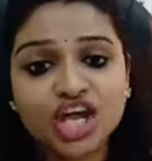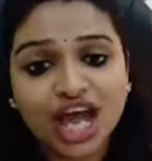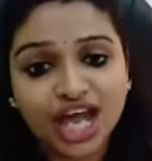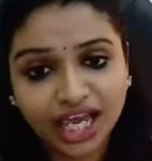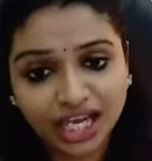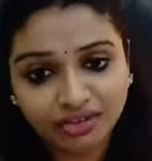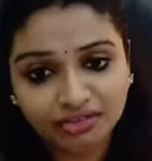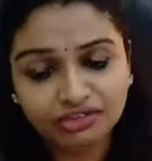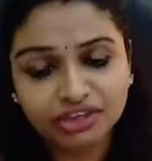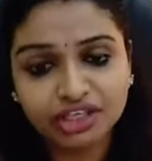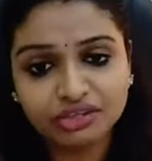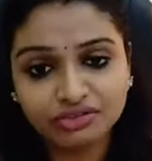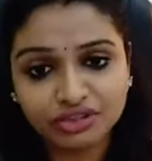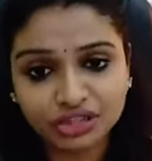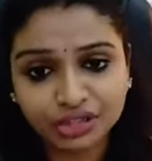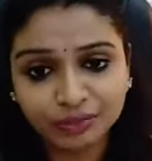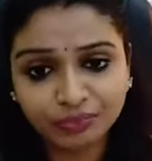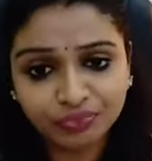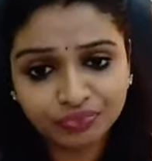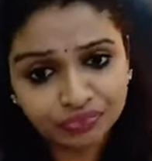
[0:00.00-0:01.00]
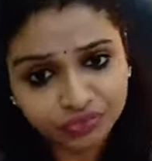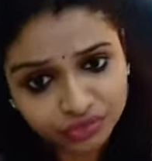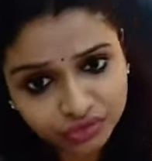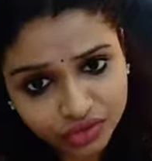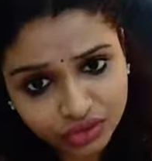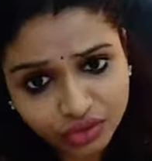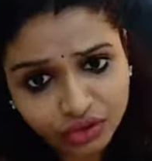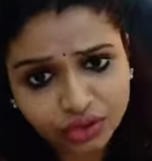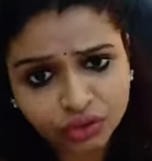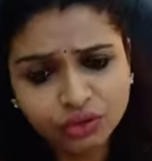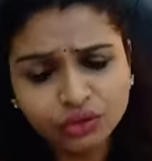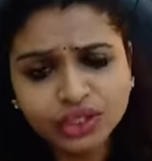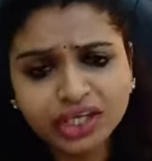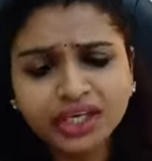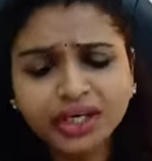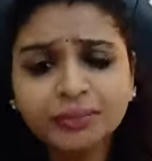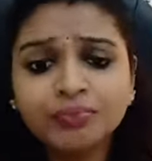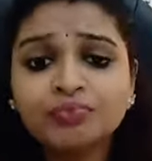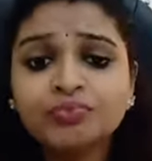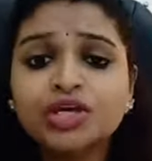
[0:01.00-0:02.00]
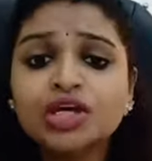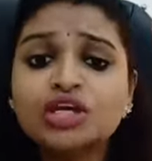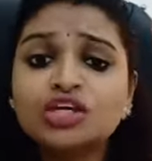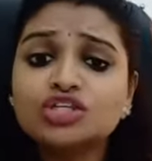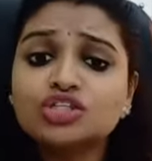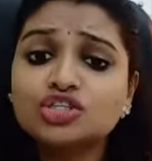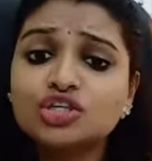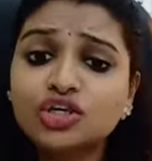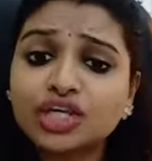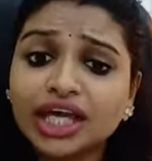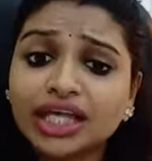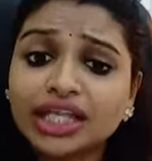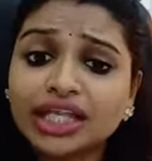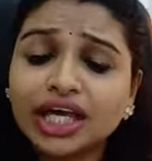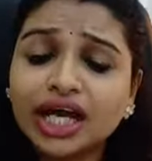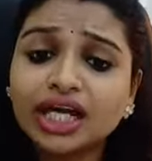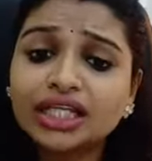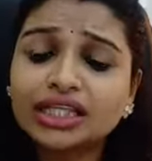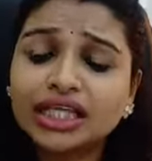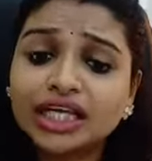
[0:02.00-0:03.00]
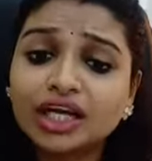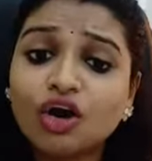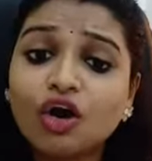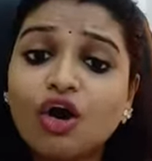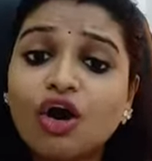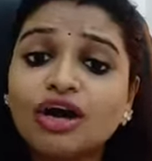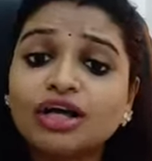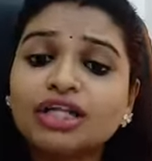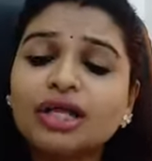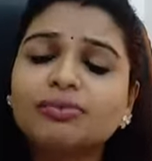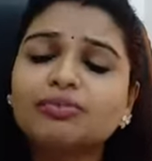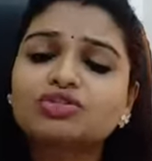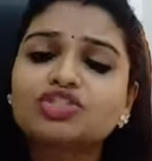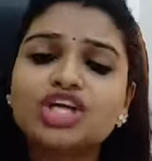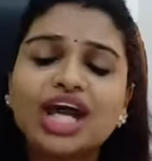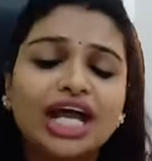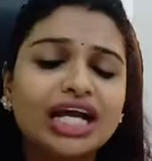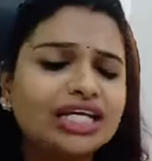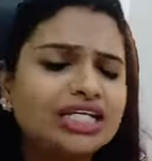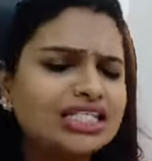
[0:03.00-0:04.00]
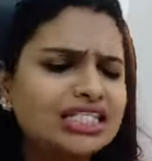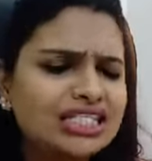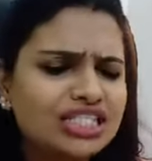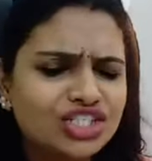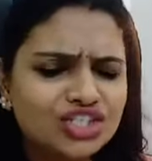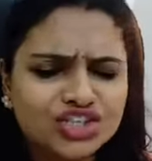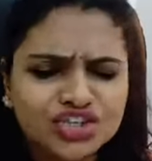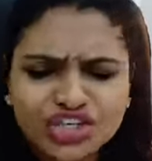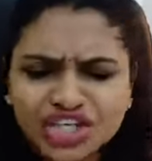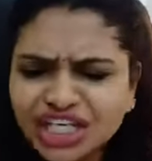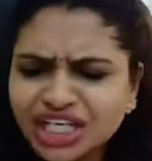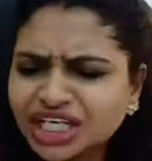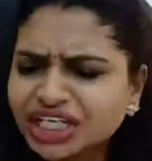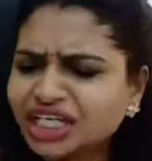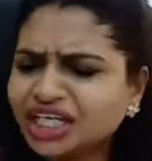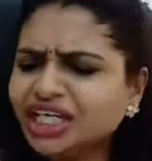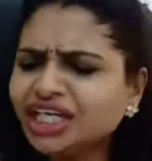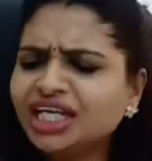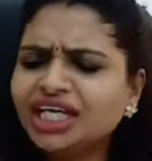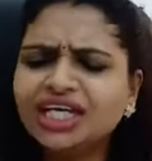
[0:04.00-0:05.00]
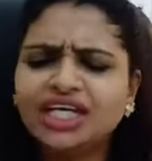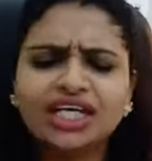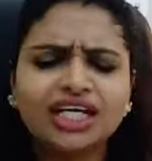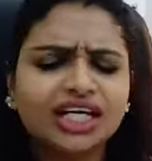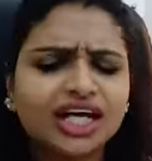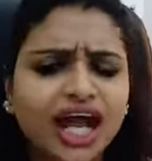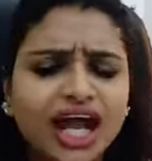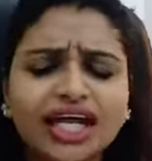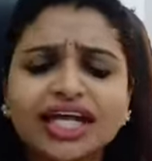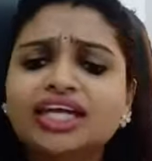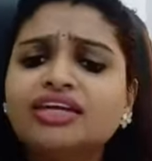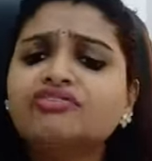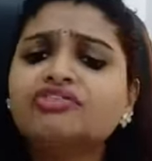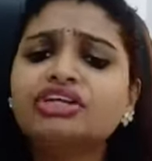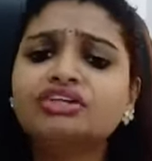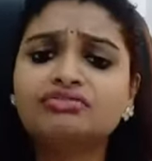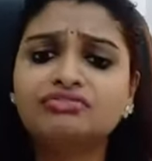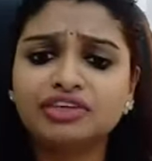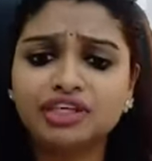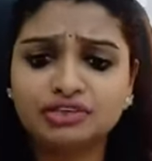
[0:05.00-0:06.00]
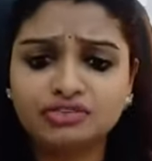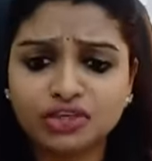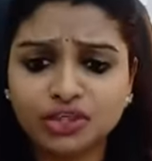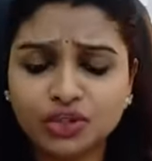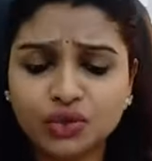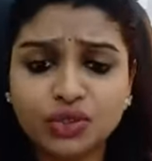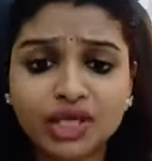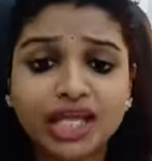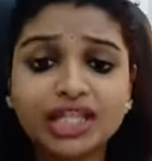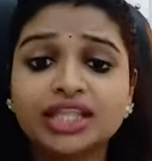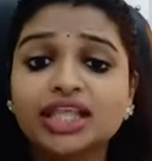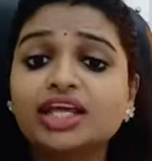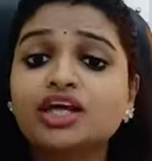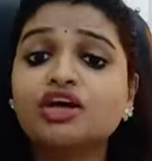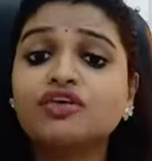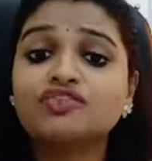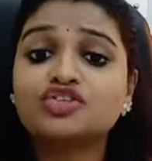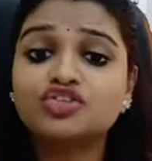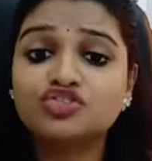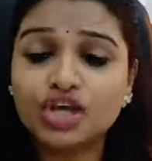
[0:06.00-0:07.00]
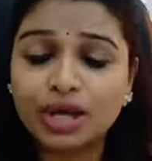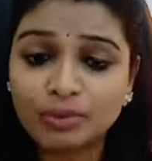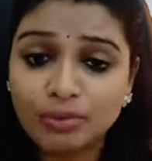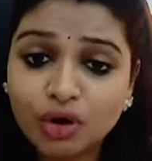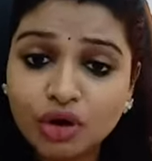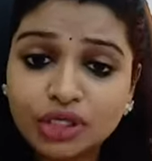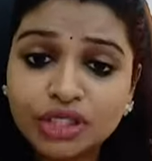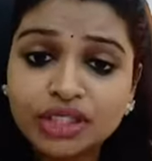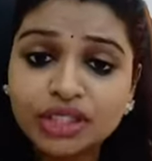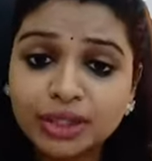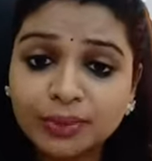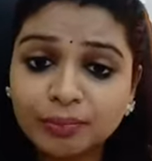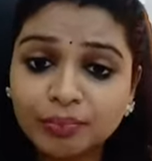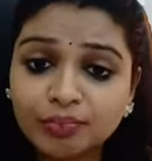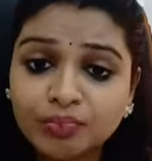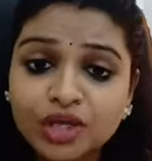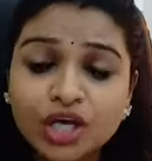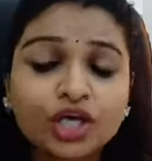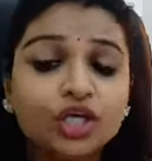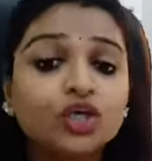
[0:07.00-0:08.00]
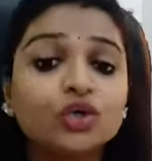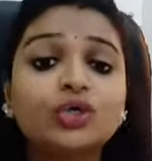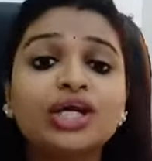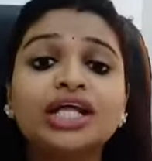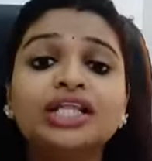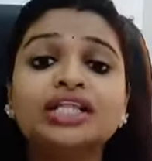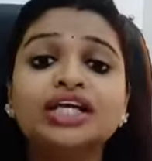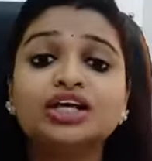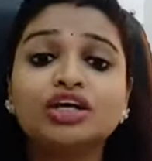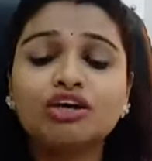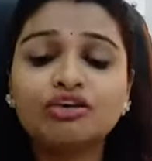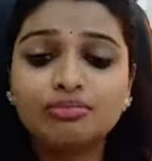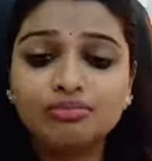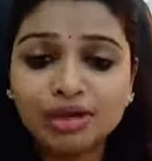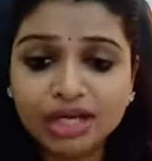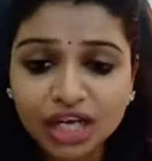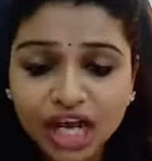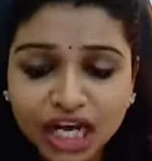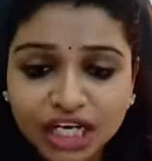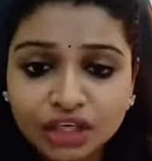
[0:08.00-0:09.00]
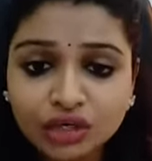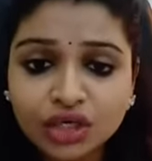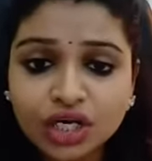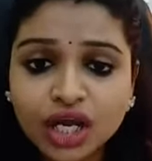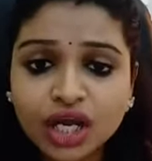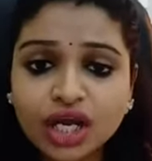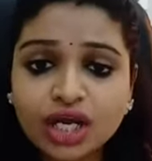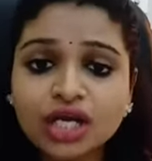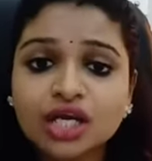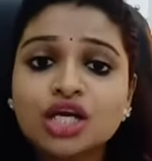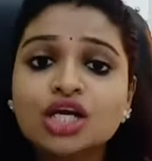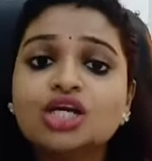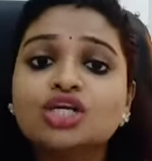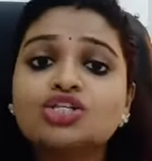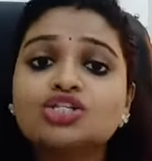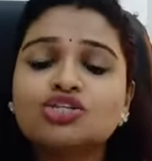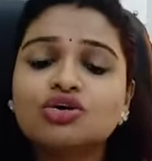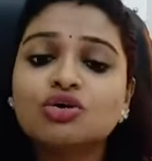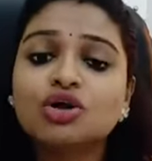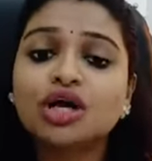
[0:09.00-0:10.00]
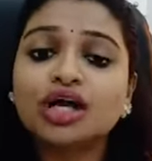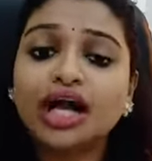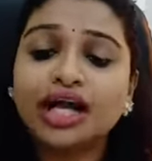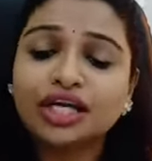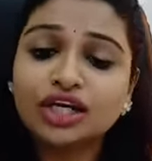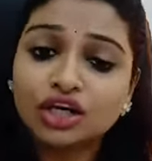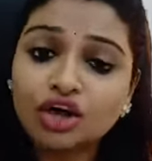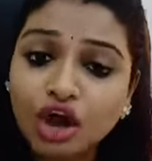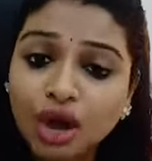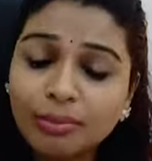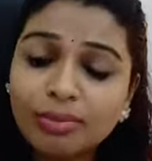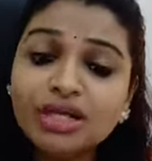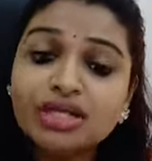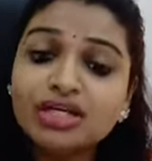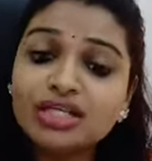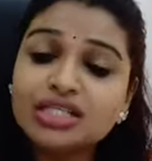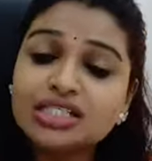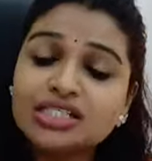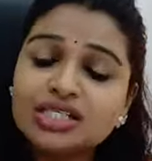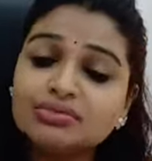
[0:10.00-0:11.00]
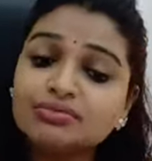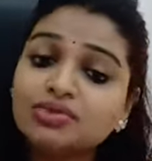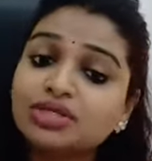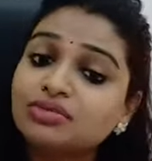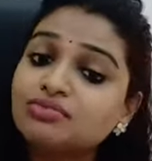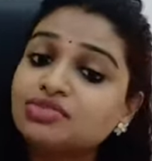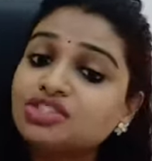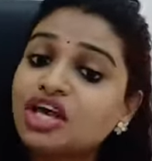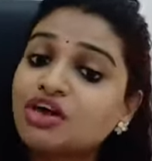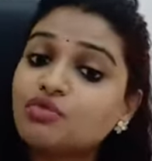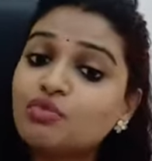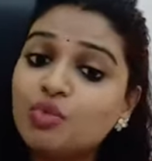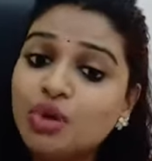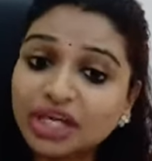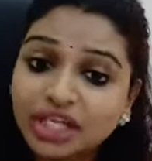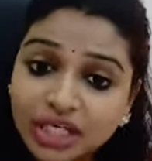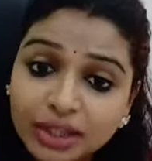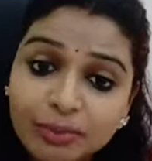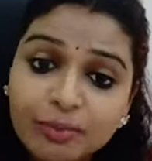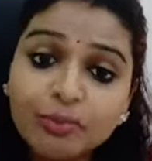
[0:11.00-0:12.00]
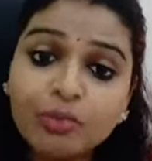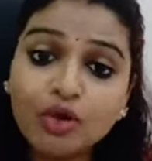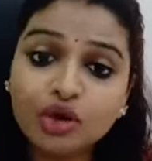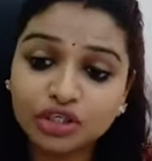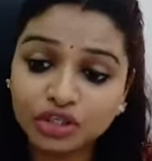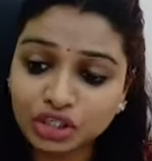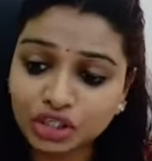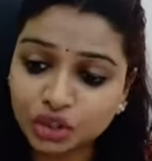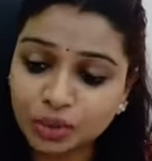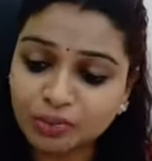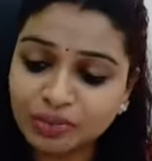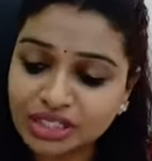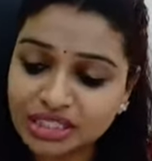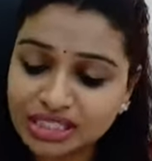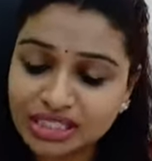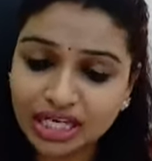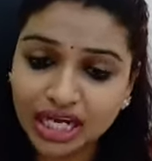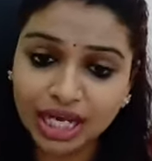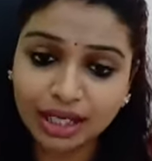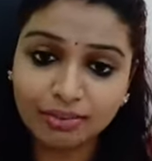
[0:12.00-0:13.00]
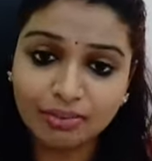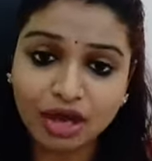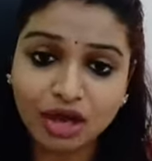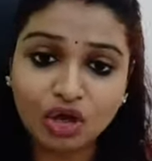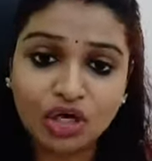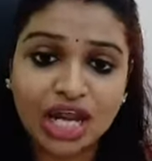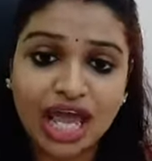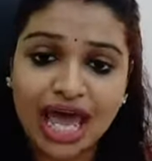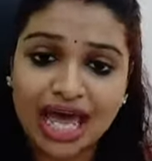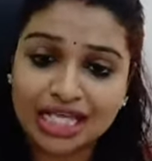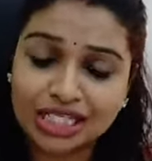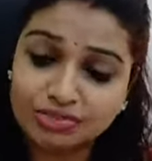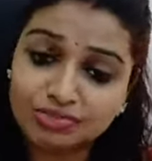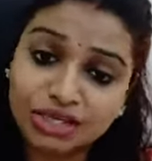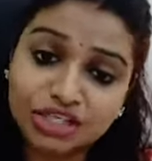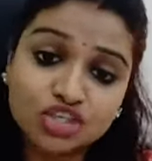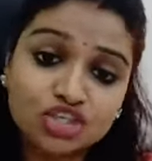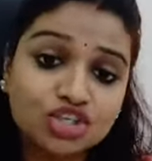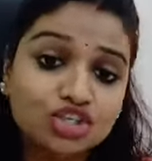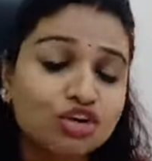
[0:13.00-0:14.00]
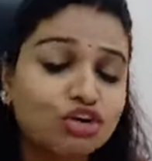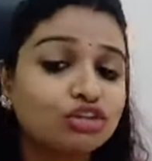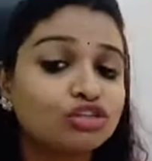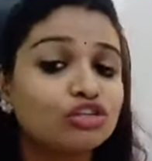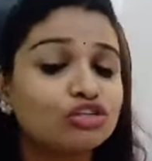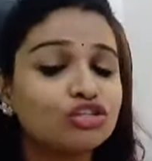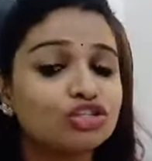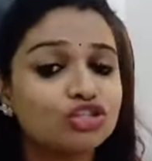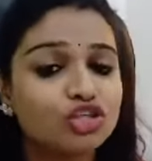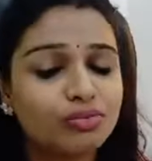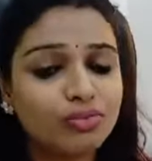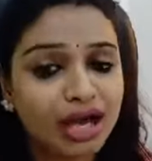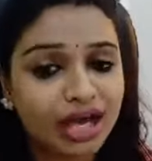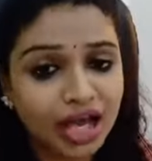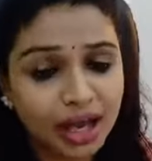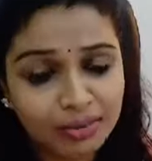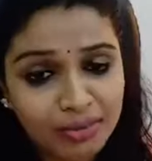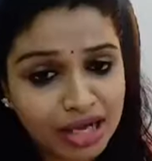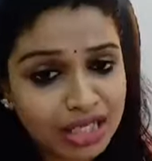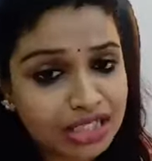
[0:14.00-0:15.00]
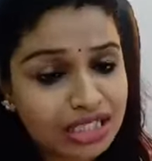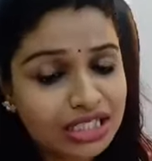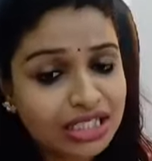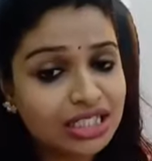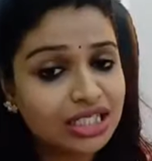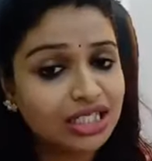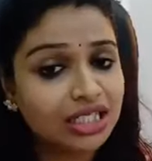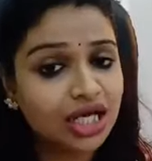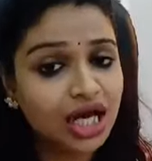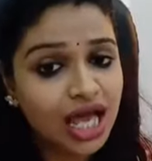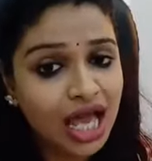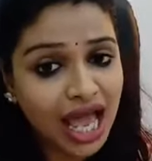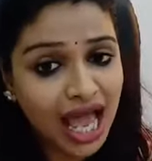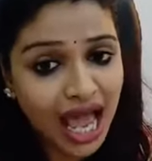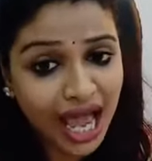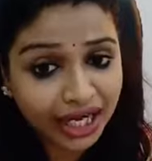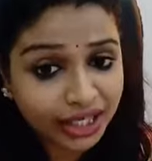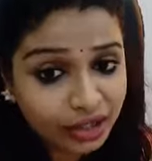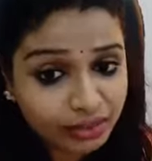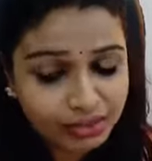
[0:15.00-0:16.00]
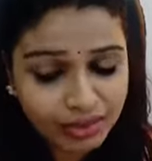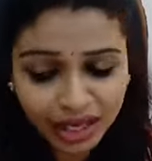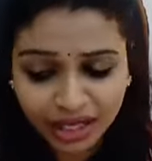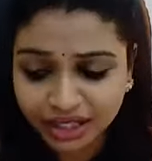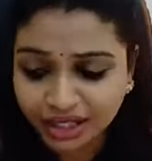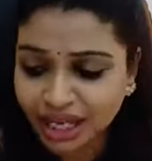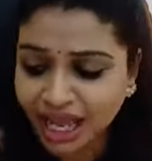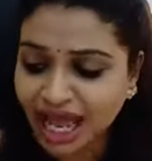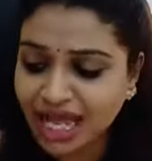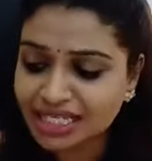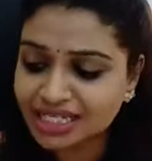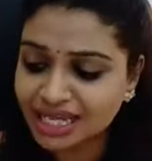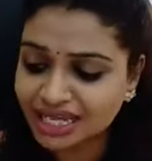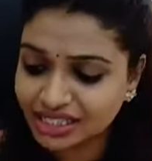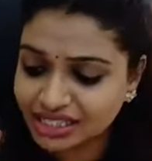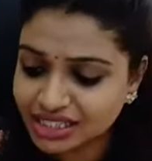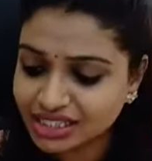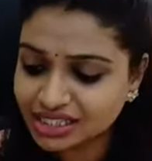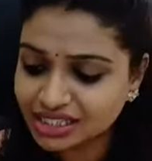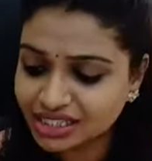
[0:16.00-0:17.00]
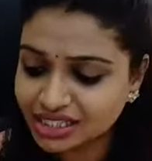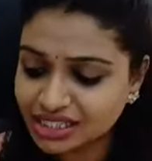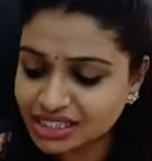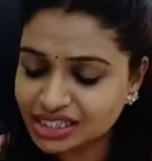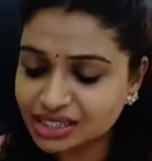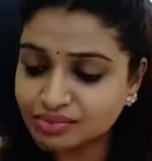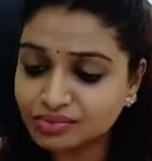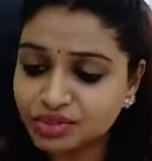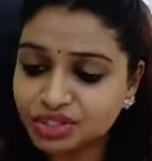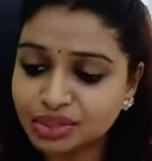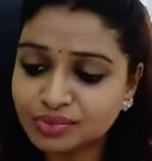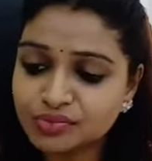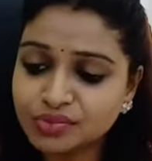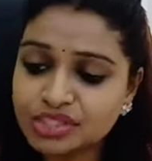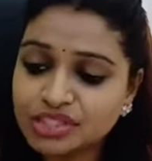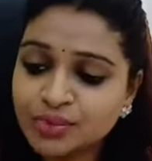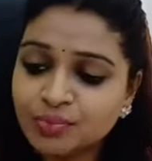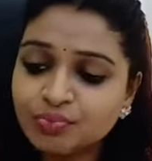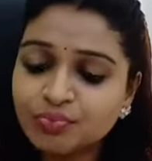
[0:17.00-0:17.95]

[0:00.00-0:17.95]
high fever. Okay, so you can think, or the child is shrieking, crying with fever. You can think of stramonium. You can think of belladonna. So concomitant symptoms are very important to prescribe on, as mentioned also by our master Hanuman, as accessory symptoms.